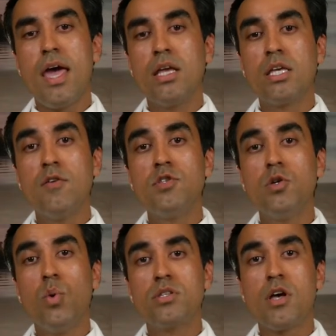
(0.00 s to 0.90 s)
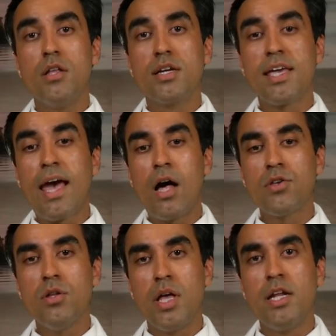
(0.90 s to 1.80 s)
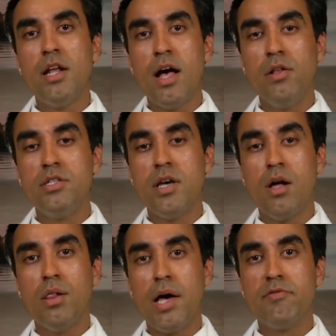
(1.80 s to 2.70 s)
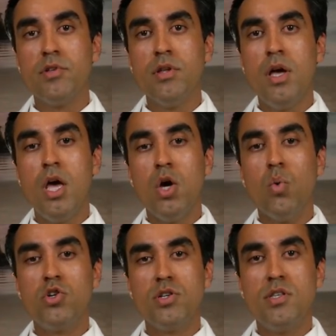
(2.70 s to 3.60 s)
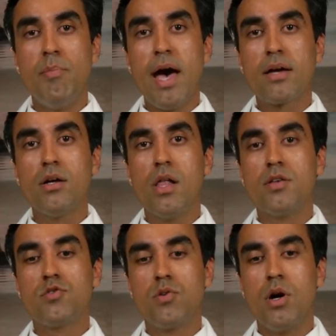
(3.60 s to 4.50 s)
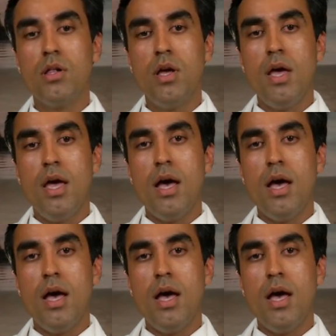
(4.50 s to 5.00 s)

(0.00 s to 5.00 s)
and it gives you what's called a calculated LDL level, which is the bad cholesterol.